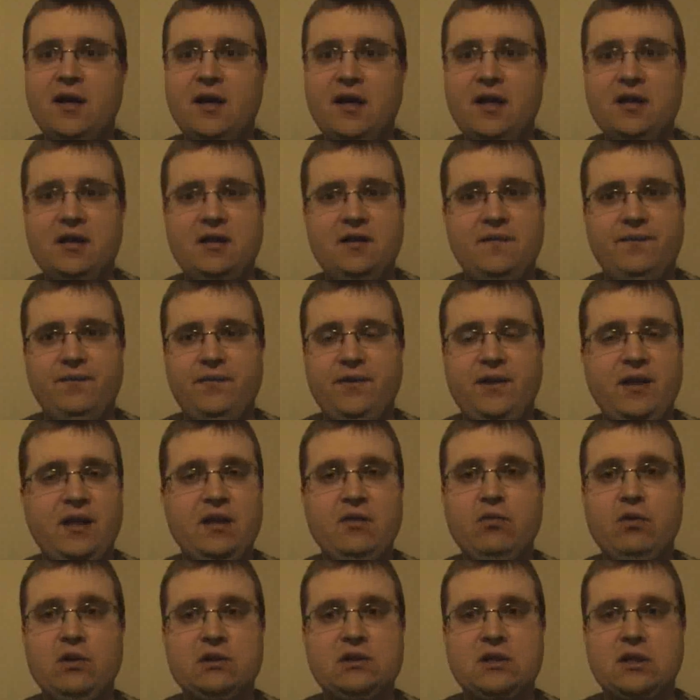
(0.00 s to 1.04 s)
And
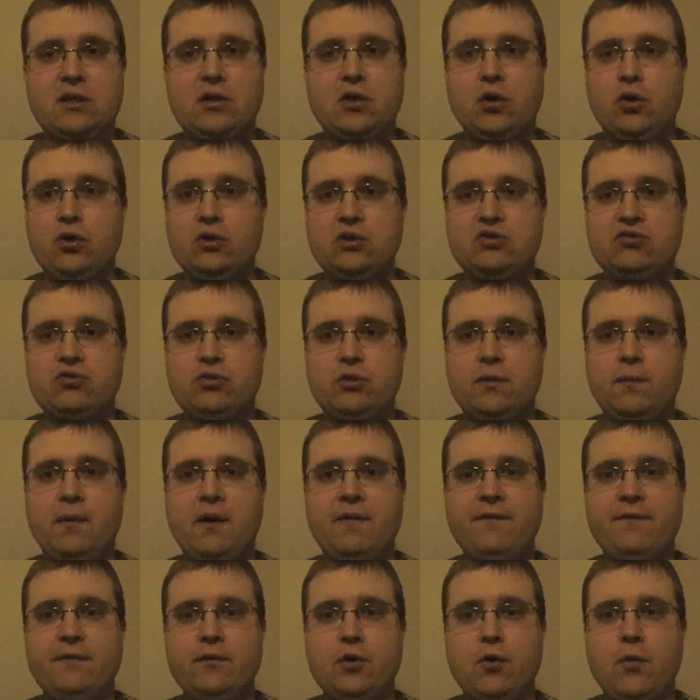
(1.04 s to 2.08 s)
it was a curse for the
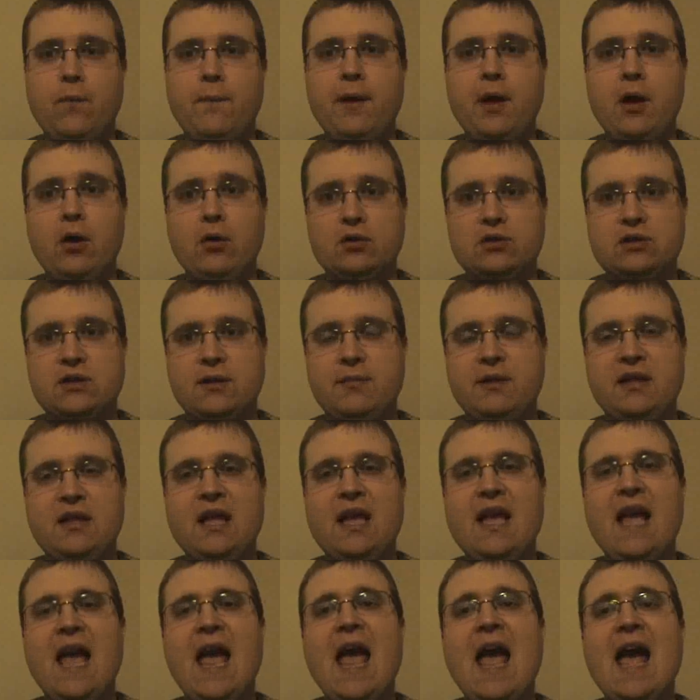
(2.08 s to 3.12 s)
Buffalo Bills. I mean,
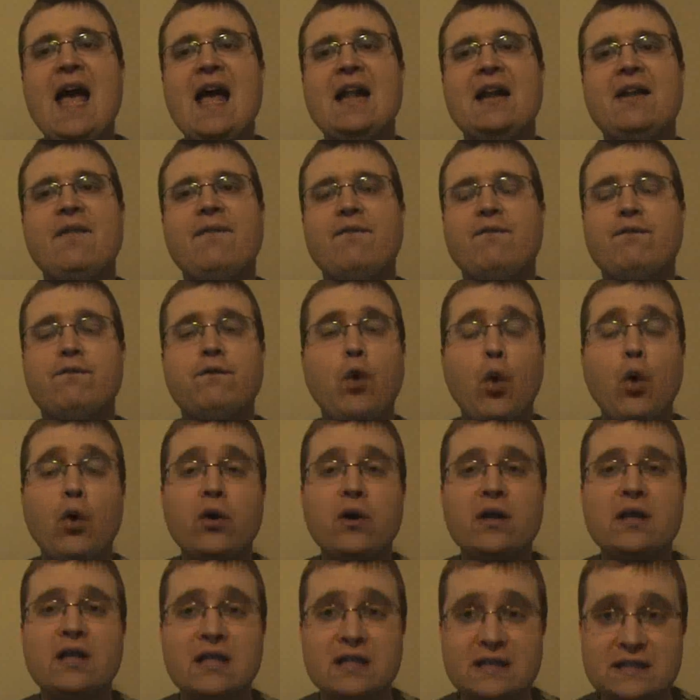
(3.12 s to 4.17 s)
they had
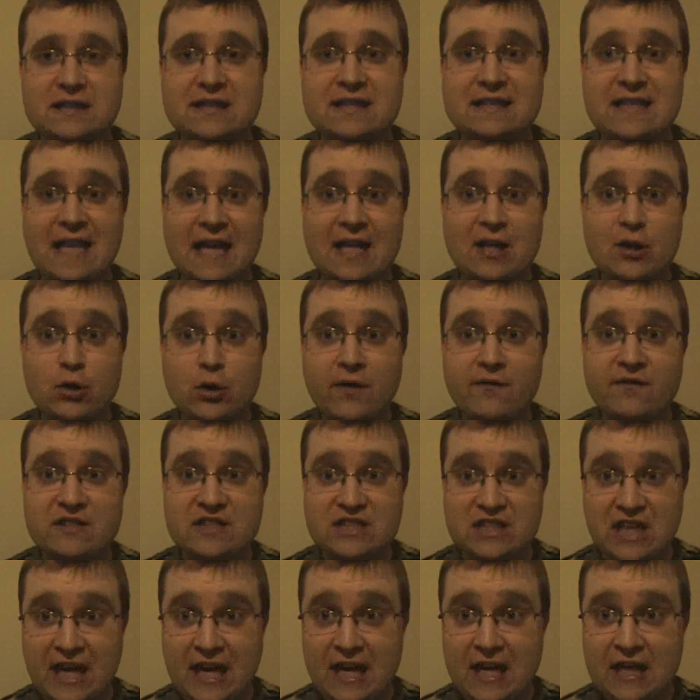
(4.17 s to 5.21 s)
four
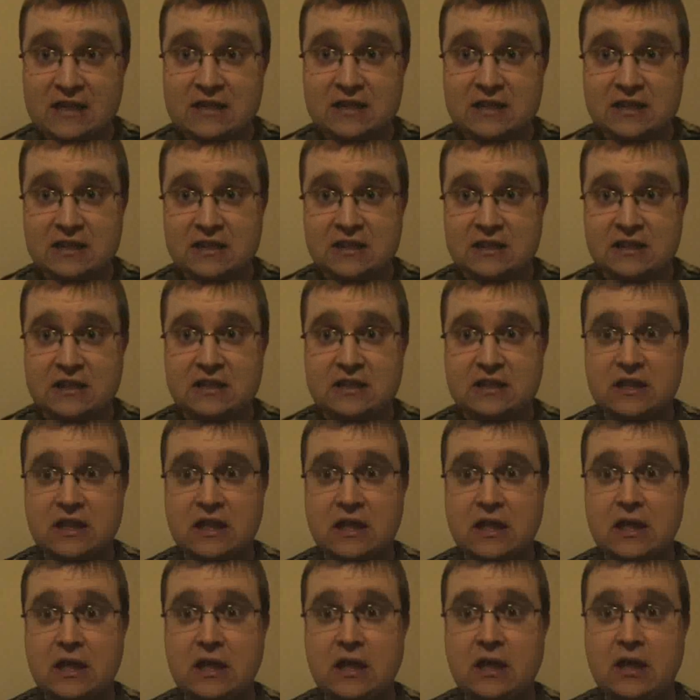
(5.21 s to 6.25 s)
consecutive chances
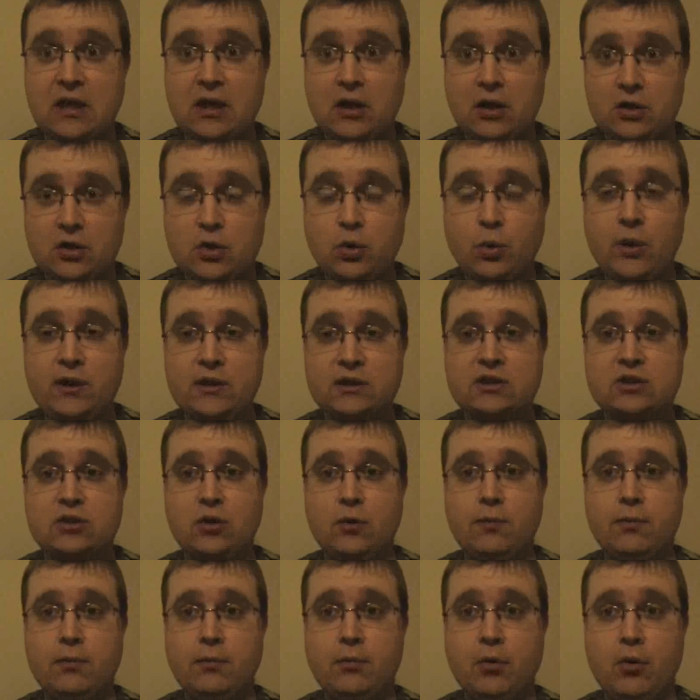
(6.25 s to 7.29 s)
to win a
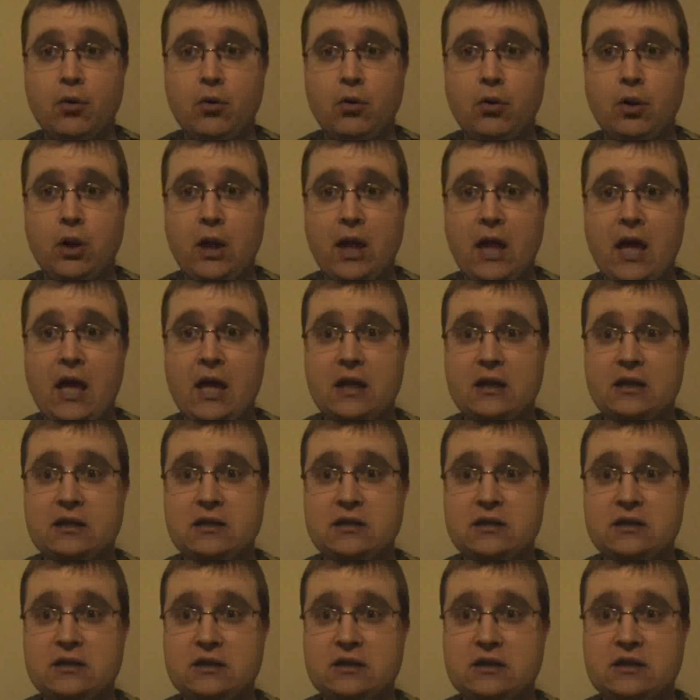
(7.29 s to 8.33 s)
Super Bowl
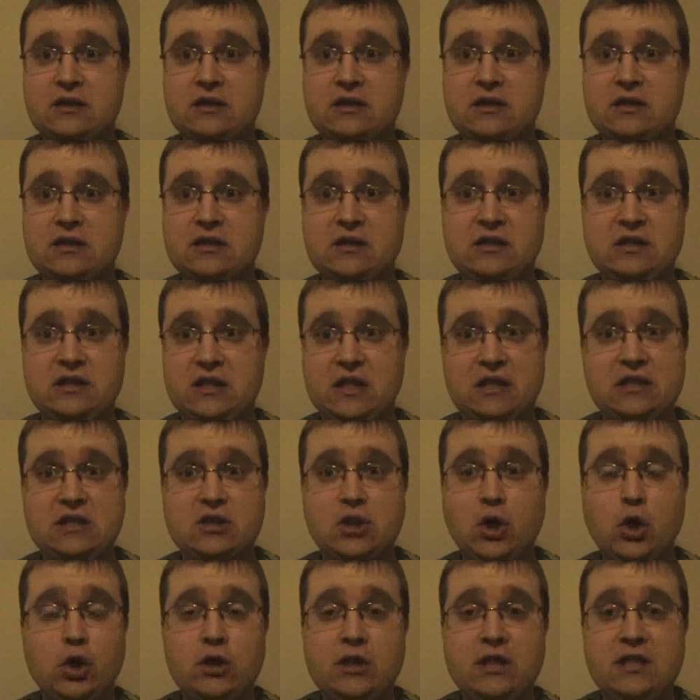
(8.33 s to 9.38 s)
and
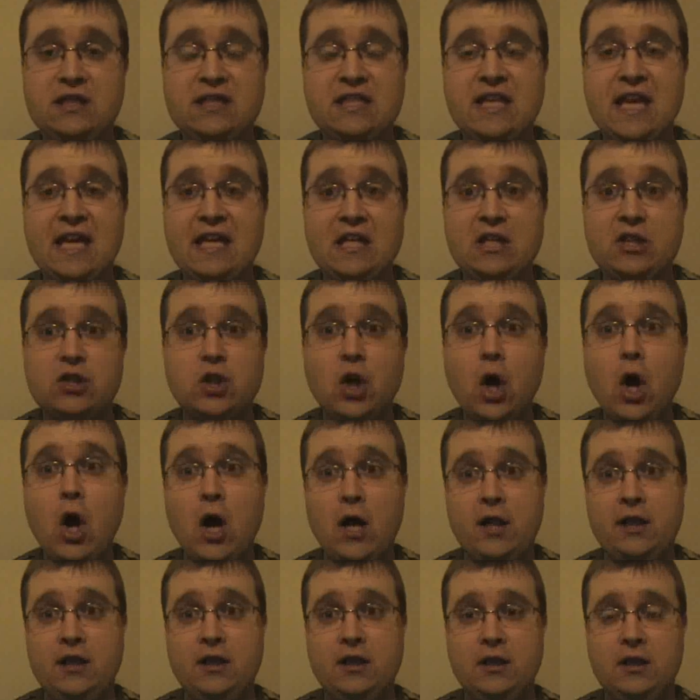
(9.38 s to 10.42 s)
just couldn't get it
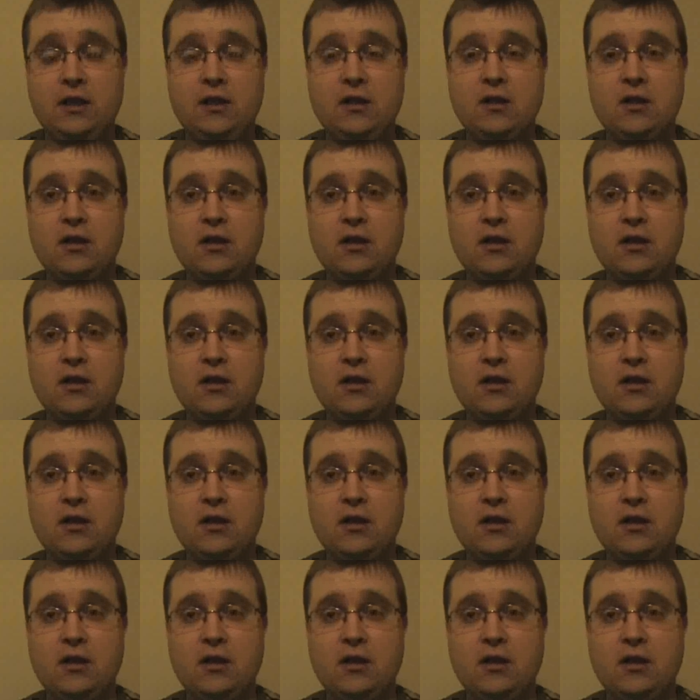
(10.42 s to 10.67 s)
done.